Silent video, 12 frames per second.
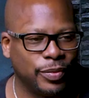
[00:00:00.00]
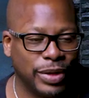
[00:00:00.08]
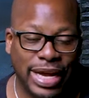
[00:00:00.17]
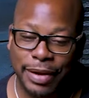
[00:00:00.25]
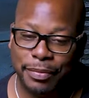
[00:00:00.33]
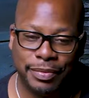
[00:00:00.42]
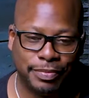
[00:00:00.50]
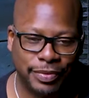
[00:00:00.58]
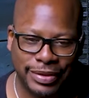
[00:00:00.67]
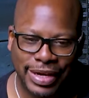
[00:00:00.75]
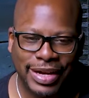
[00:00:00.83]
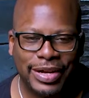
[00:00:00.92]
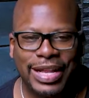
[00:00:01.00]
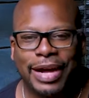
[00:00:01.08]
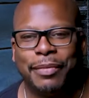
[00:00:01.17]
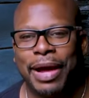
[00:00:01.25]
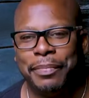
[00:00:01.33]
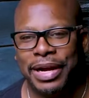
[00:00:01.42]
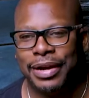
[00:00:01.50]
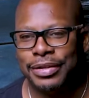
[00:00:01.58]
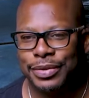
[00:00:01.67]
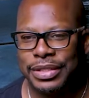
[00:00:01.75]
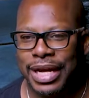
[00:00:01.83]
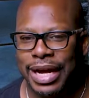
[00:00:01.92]
we ain't, like my
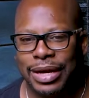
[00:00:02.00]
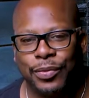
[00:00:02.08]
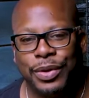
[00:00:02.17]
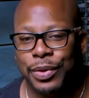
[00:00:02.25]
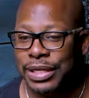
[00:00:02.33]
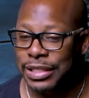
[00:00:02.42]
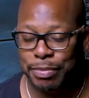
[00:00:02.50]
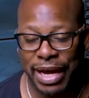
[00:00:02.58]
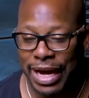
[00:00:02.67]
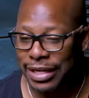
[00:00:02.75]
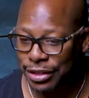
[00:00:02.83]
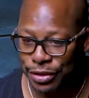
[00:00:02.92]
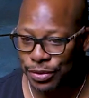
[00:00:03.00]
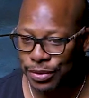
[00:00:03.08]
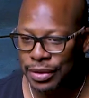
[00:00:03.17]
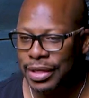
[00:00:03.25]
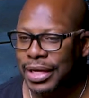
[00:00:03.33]
parents was like, we wasn't as bad as you.